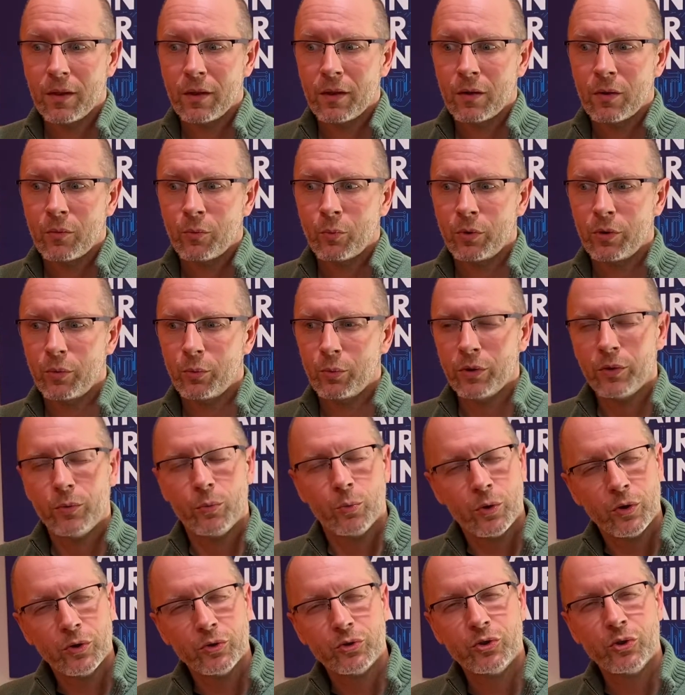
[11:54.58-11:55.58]

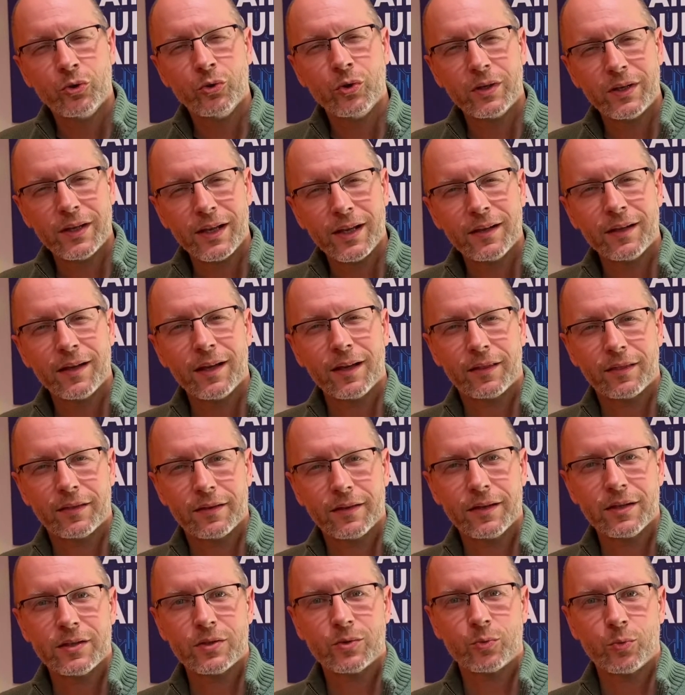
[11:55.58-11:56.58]
We'll do a day like
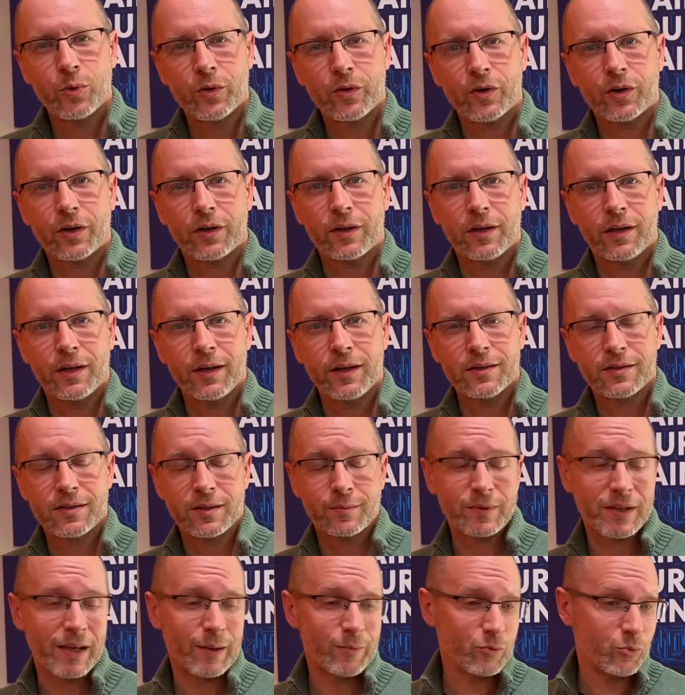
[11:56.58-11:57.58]
this with our clients,
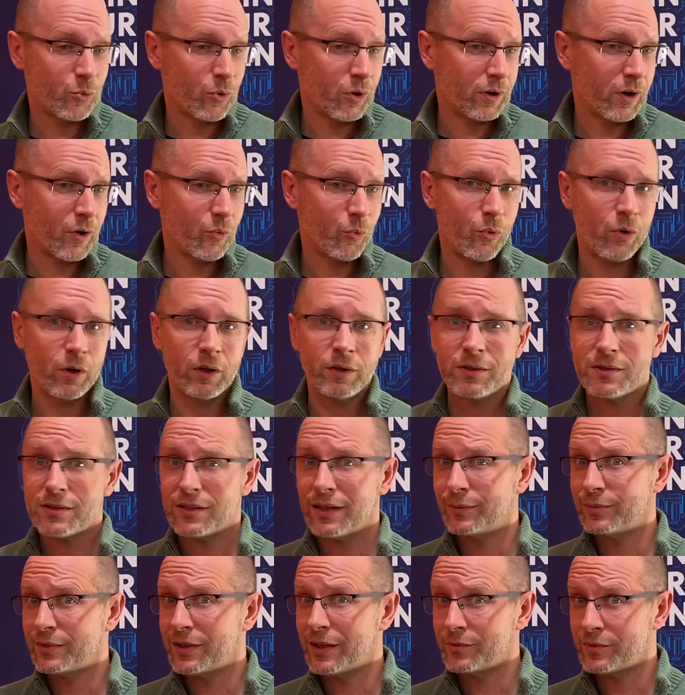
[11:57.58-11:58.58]
sometimes one-on-one,
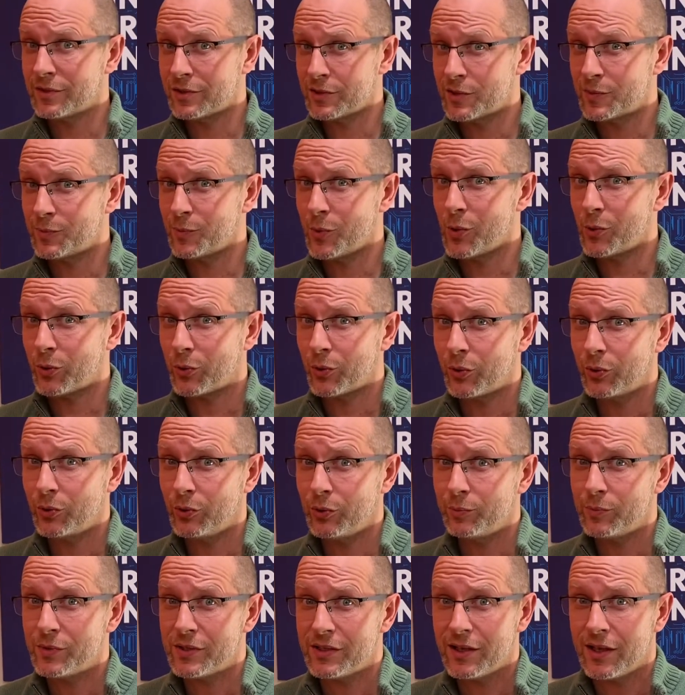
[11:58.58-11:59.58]
sometimes in small
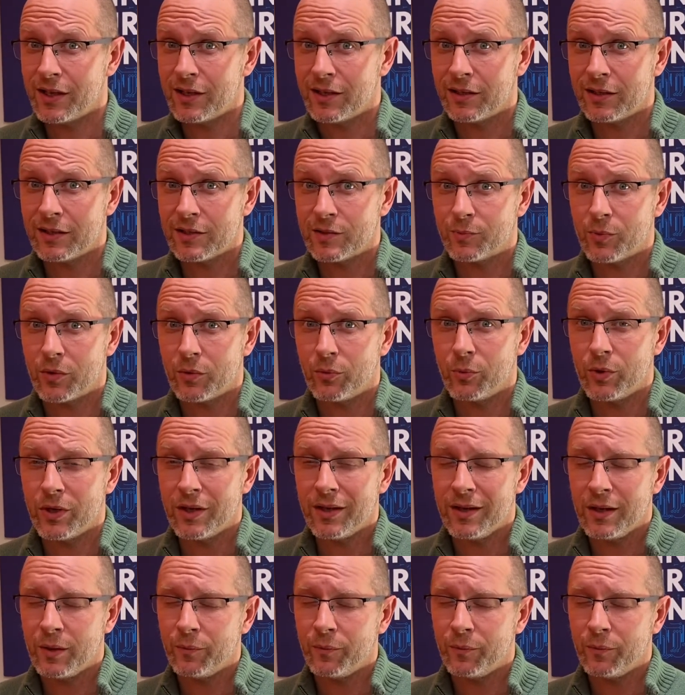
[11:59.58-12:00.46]
group settings, but we can help